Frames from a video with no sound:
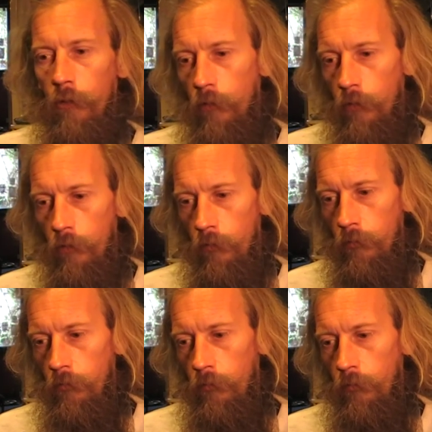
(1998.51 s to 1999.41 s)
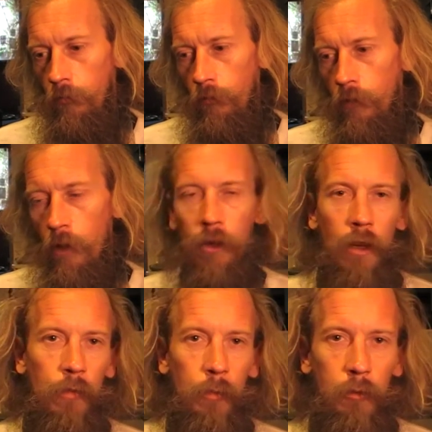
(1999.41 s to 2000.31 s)
you can't
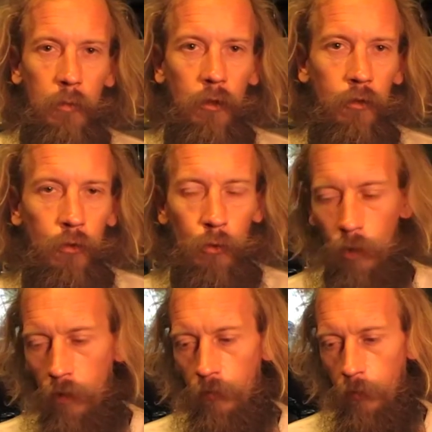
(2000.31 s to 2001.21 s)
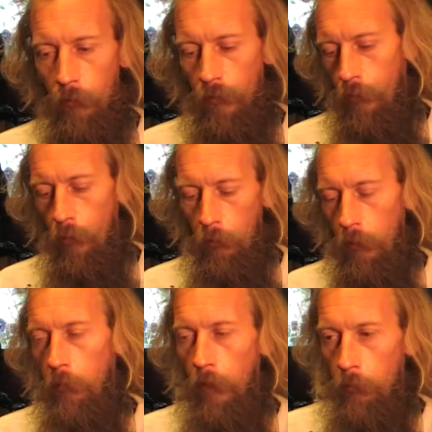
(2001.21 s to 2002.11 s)
have him as much as you were having him before,
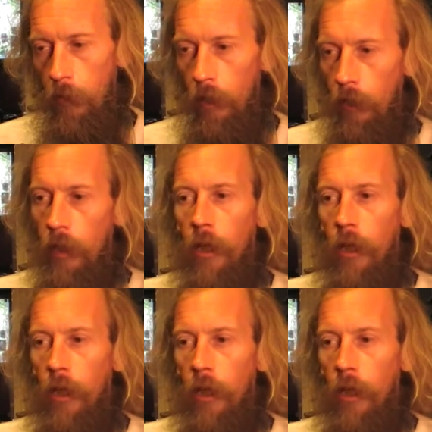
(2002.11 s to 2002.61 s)
blah, blah, blah.